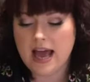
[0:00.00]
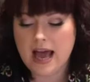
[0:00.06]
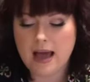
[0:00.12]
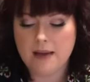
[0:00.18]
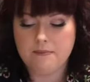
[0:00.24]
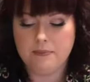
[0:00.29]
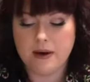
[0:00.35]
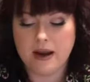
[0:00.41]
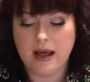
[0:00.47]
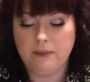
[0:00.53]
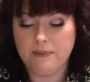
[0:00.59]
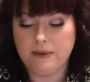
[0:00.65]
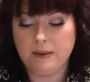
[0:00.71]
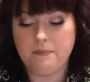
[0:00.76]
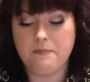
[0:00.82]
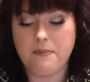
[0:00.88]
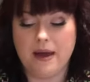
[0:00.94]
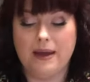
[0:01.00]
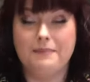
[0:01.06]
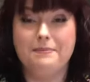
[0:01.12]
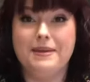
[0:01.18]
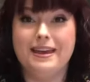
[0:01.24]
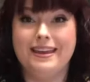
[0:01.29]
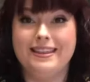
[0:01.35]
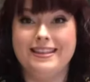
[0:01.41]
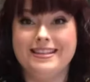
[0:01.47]
But I'll be coming back and
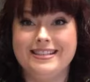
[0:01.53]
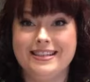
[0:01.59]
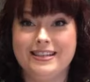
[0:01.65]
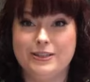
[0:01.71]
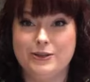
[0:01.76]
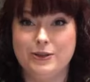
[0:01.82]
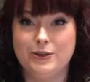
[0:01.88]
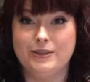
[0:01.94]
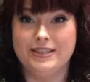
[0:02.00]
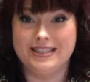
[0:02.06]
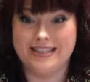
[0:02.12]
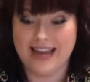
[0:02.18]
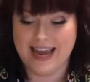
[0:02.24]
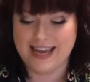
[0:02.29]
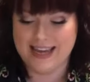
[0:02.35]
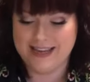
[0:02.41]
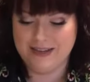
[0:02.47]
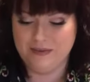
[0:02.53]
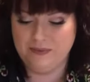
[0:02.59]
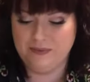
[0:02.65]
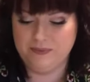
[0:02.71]
making this later on today.